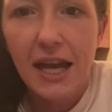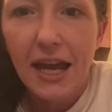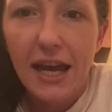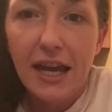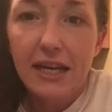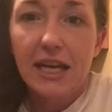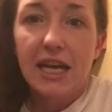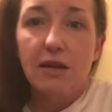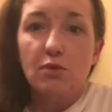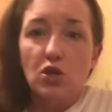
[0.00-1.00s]
and
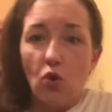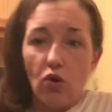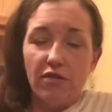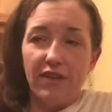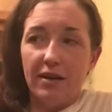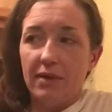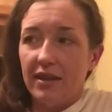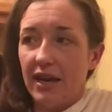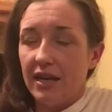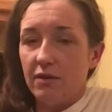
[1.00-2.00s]
he was horrified by that.